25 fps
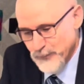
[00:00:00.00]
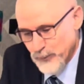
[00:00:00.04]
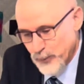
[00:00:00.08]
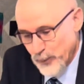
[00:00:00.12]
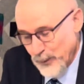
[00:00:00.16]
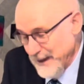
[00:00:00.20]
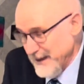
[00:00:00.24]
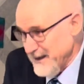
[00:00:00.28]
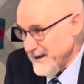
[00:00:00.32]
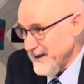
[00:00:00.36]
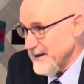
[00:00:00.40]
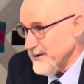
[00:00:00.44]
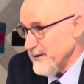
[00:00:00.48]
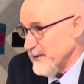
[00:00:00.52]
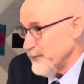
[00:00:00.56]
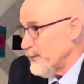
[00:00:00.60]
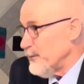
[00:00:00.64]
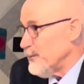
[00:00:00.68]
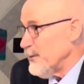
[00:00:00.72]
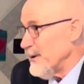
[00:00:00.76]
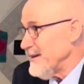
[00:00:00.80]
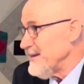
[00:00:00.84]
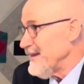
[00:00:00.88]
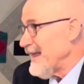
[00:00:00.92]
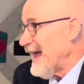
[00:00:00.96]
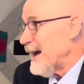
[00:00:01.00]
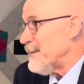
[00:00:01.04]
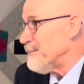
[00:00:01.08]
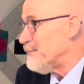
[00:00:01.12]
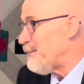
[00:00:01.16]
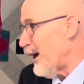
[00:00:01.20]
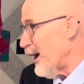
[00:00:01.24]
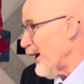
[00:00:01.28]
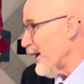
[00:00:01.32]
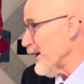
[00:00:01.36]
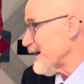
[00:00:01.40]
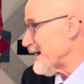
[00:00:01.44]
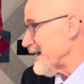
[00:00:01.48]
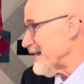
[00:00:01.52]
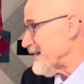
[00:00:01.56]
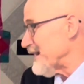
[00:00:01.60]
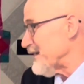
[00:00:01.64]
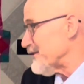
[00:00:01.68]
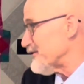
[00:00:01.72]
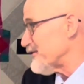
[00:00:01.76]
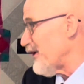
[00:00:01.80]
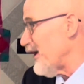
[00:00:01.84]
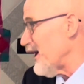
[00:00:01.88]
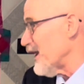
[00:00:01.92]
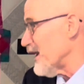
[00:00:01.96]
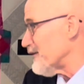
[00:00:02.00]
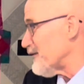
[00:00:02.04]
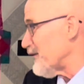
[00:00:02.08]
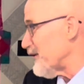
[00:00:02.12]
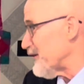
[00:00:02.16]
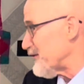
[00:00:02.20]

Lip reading: when that bargain is all of